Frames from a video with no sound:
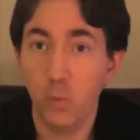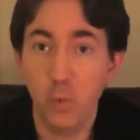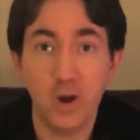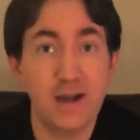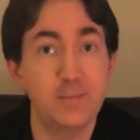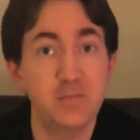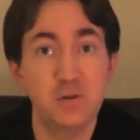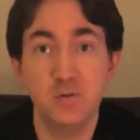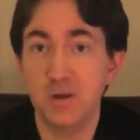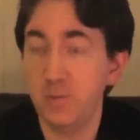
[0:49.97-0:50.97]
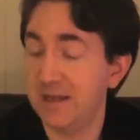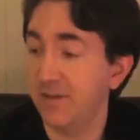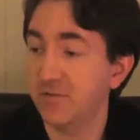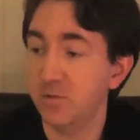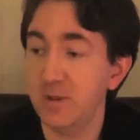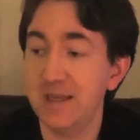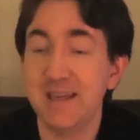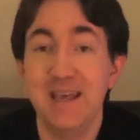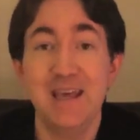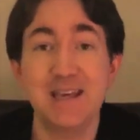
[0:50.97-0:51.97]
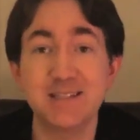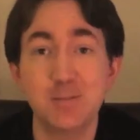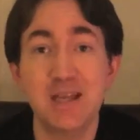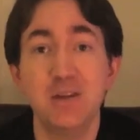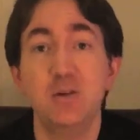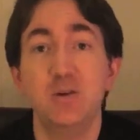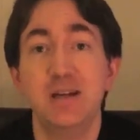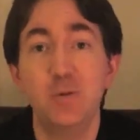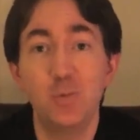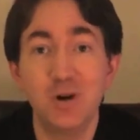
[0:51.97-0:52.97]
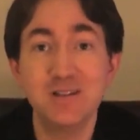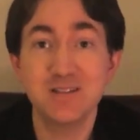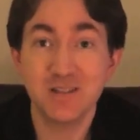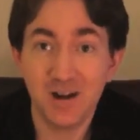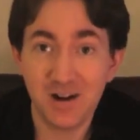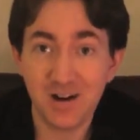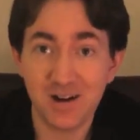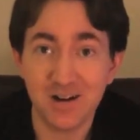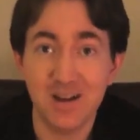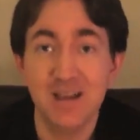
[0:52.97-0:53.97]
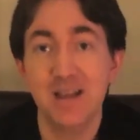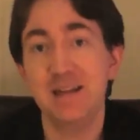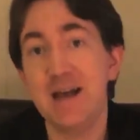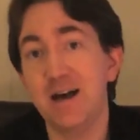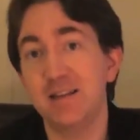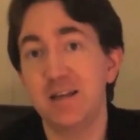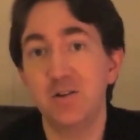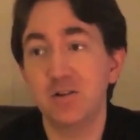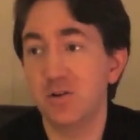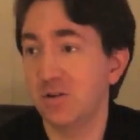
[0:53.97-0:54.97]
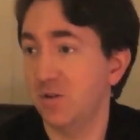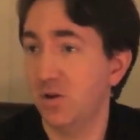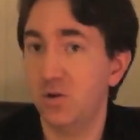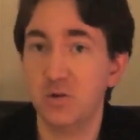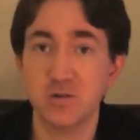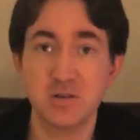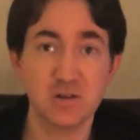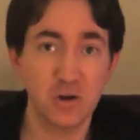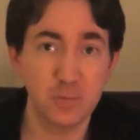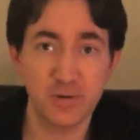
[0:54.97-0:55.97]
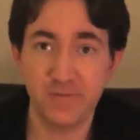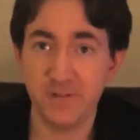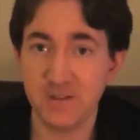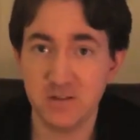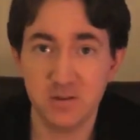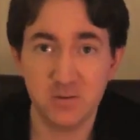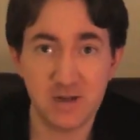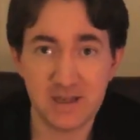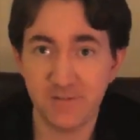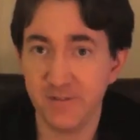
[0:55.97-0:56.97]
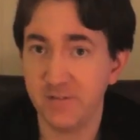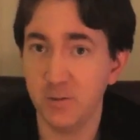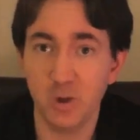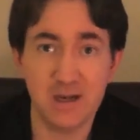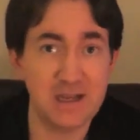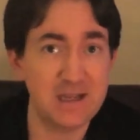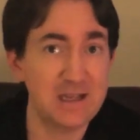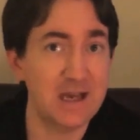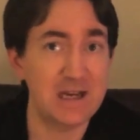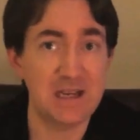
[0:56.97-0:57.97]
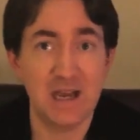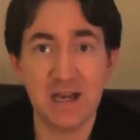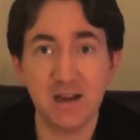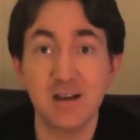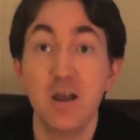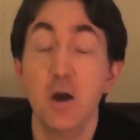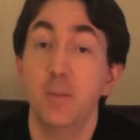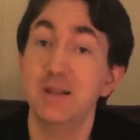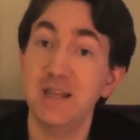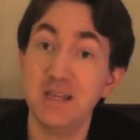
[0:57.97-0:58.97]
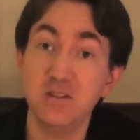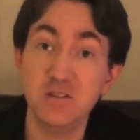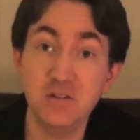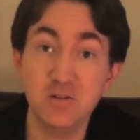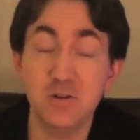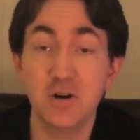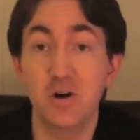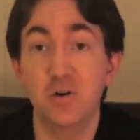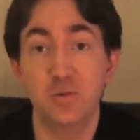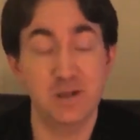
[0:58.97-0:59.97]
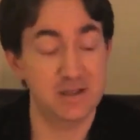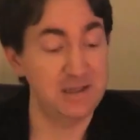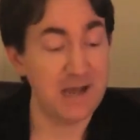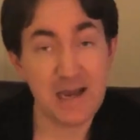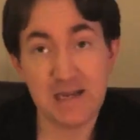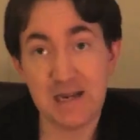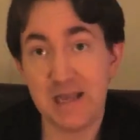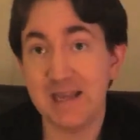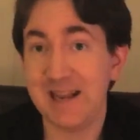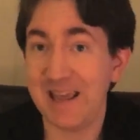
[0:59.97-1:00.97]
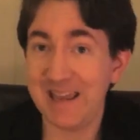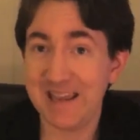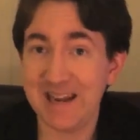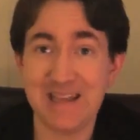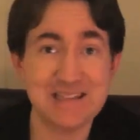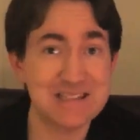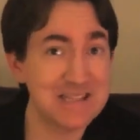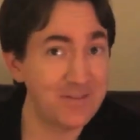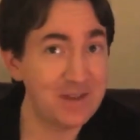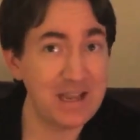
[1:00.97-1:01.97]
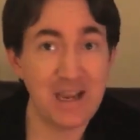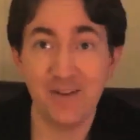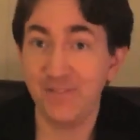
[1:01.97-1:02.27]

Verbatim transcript: what I'm doing week after week, except they do it in one song. Now, they don't go through the whole scope of 52 8, 51 8, yada yada, but they do go with 9 8, 8 8, 7 8,